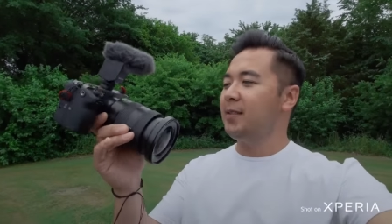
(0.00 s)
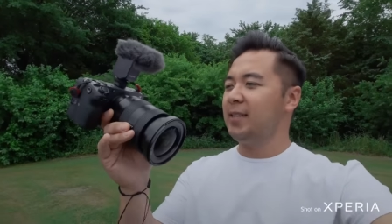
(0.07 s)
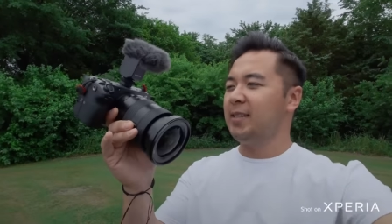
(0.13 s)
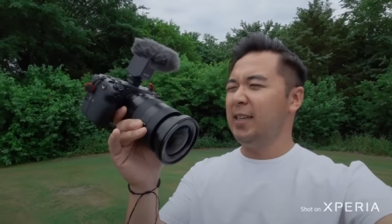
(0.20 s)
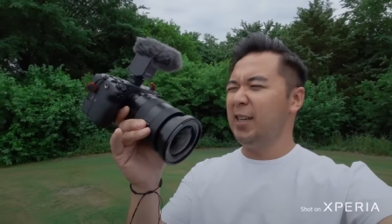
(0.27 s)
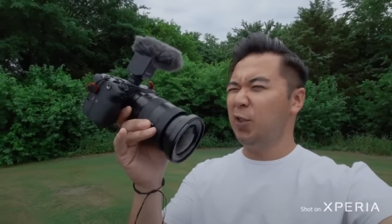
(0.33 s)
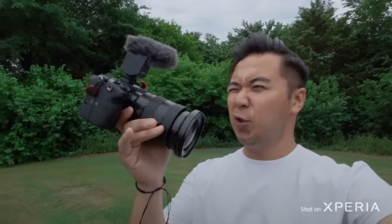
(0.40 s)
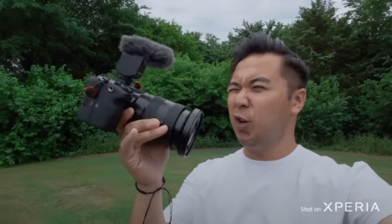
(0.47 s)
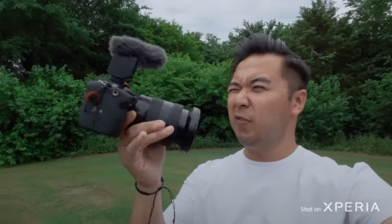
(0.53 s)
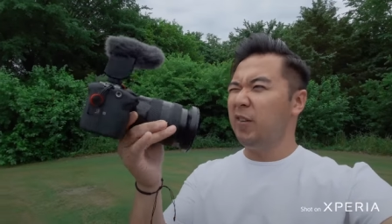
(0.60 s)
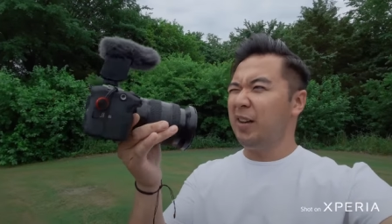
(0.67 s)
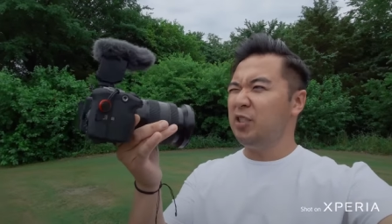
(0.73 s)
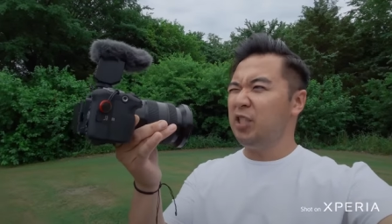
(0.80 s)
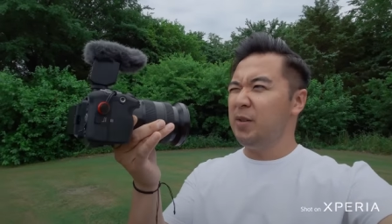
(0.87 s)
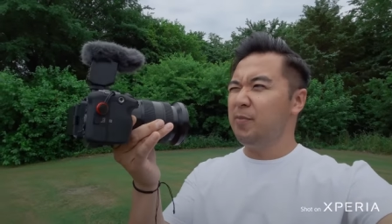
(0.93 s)
sixteen to
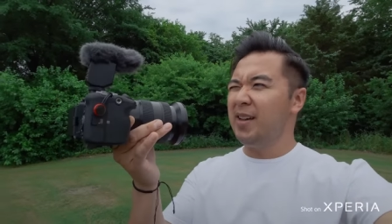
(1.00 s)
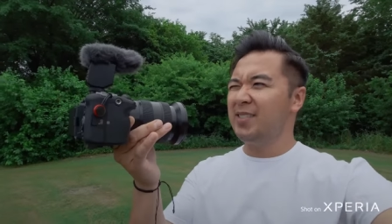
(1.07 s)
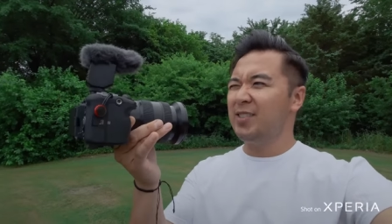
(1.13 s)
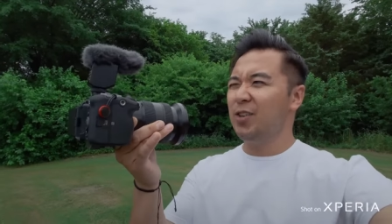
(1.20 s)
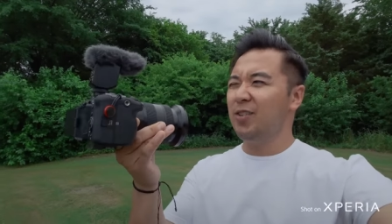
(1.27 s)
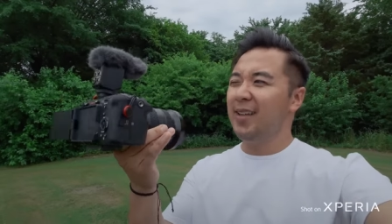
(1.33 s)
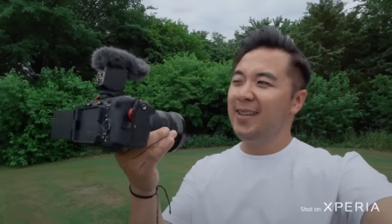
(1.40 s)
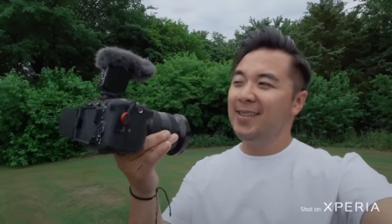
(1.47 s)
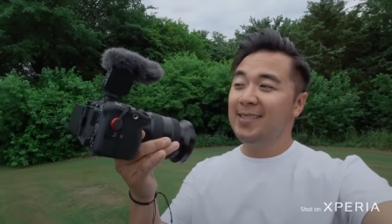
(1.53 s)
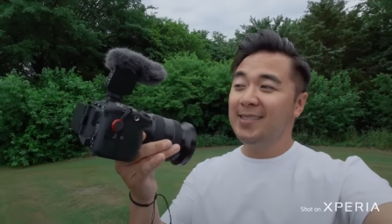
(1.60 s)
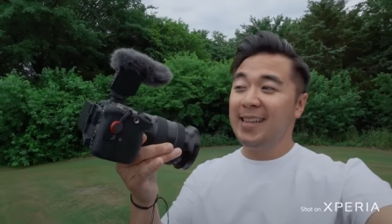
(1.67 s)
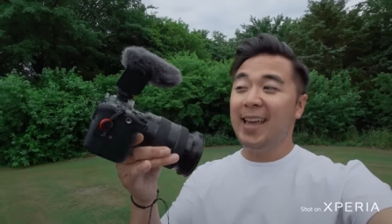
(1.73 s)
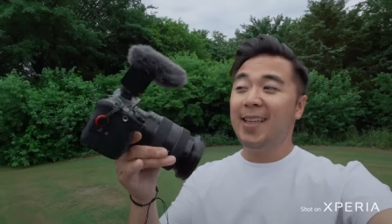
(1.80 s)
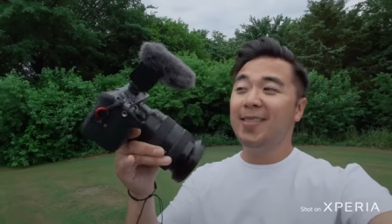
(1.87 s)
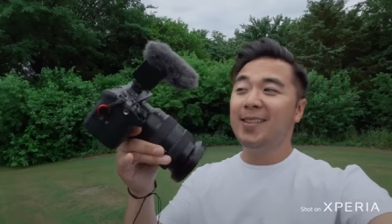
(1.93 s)
thirty-five G master
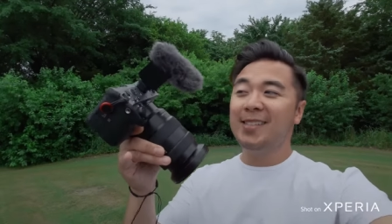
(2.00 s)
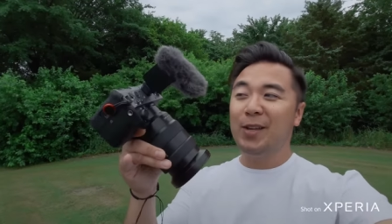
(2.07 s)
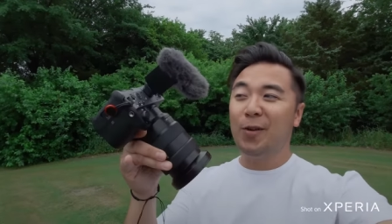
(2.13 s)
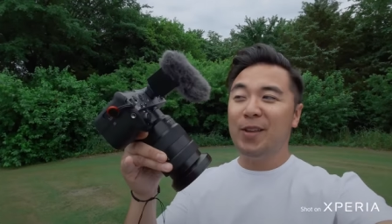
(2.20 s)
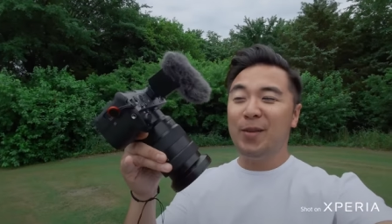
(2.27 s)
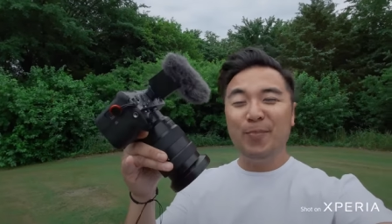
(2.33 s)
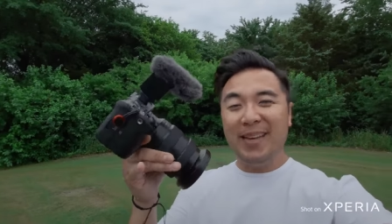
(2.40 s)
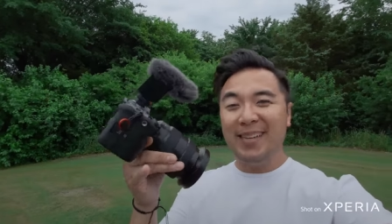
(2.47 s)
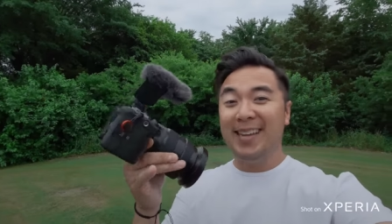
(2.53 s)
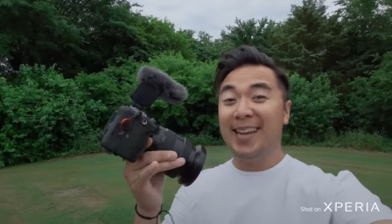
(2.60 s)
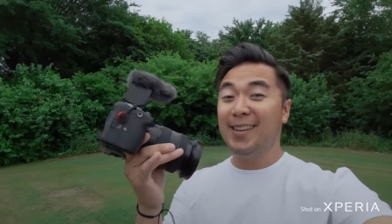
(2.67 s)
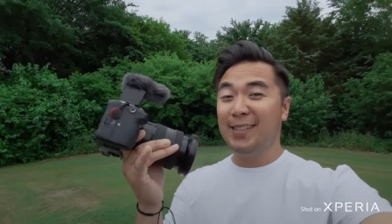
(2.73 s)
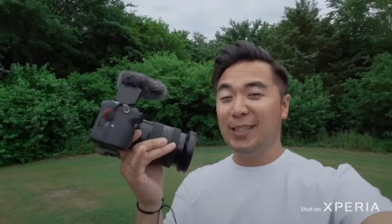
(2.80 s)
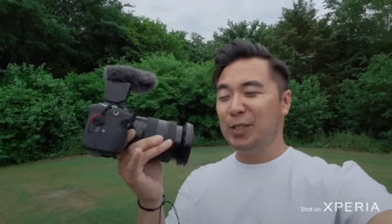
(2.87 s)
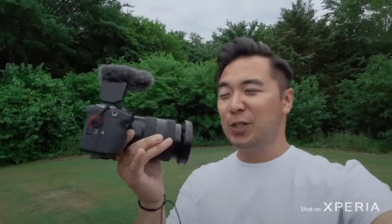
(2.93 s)
lens and the Sony B
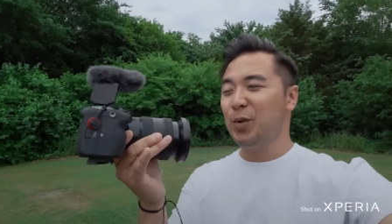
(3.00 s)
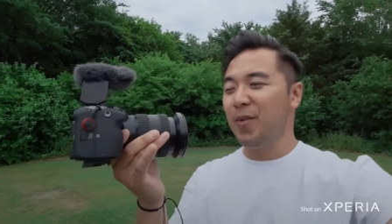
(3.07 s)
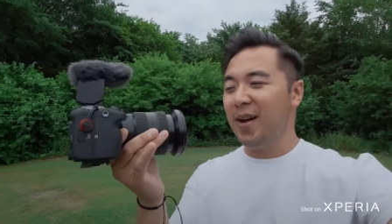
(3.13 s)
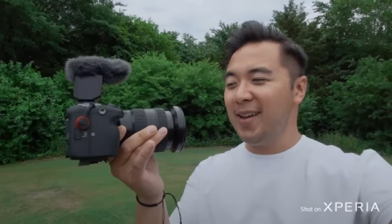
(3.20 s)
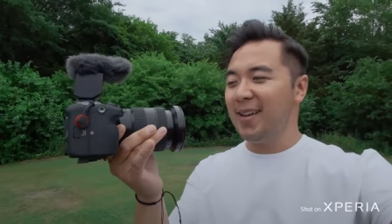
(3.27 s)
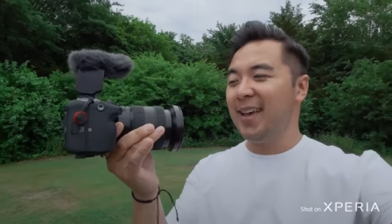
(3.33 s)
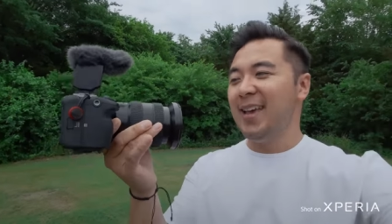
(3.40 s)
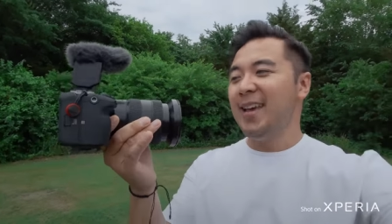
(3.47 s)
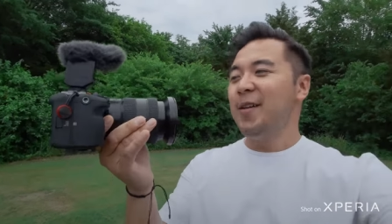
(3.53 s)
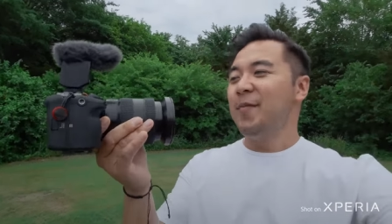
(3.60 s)
ten digital mic